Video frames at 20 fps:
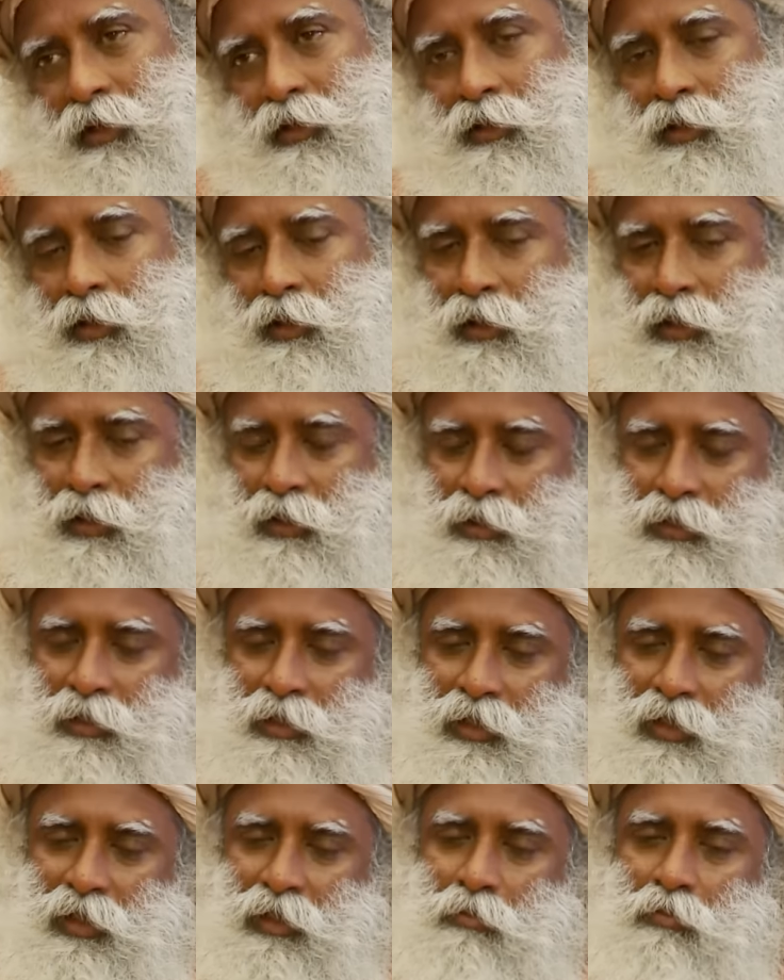Till
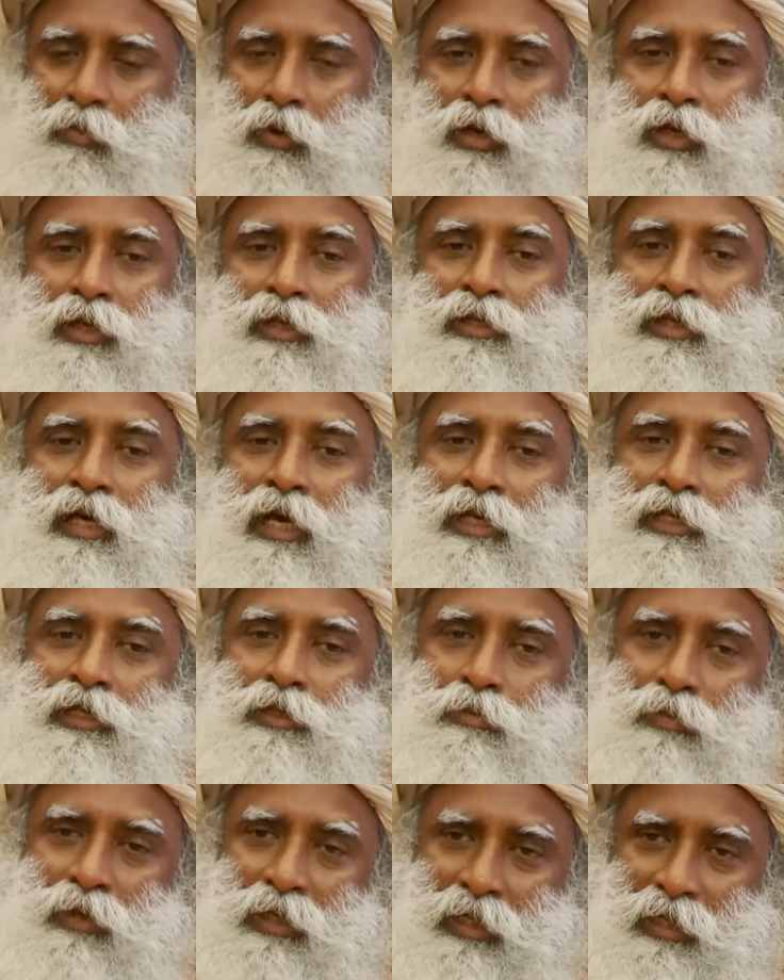recently, modern
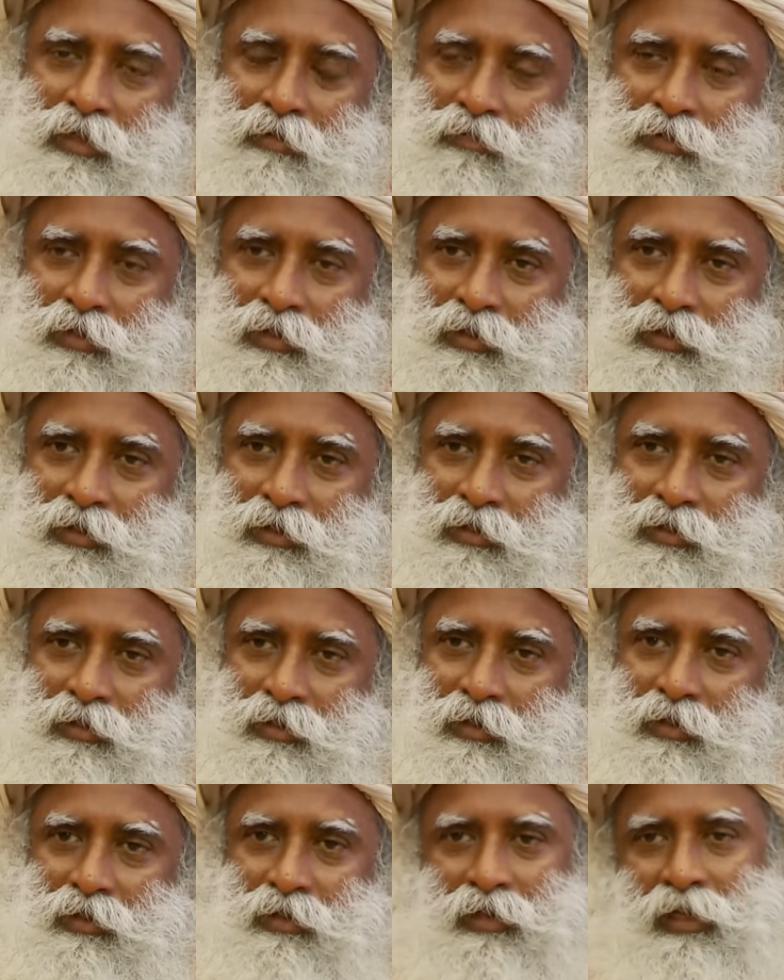science believed
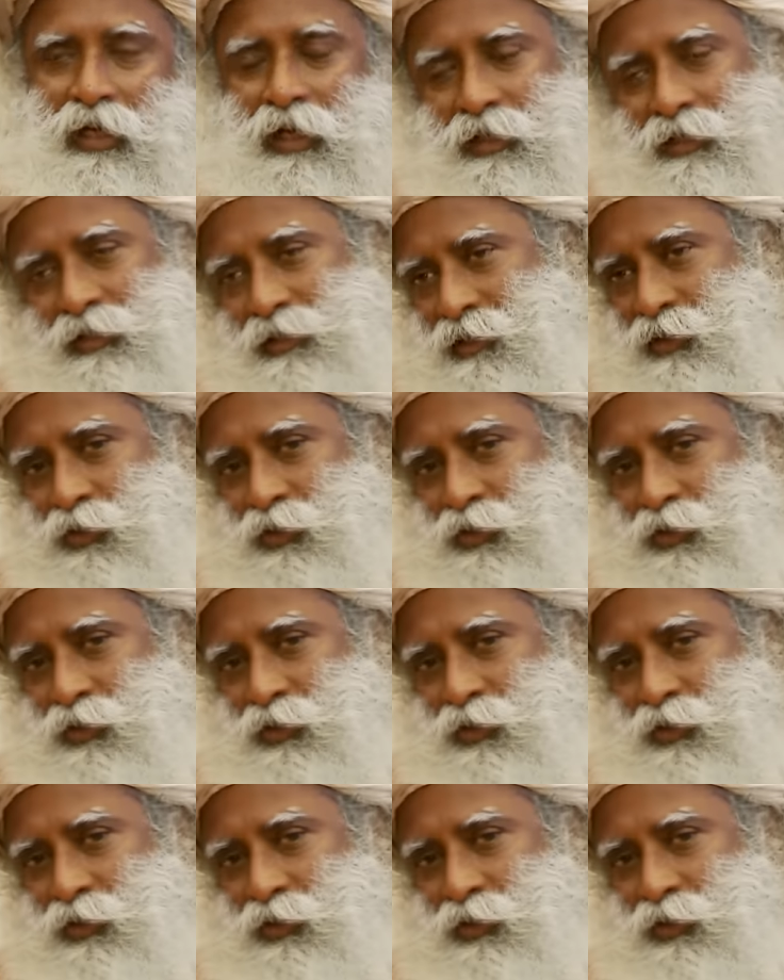that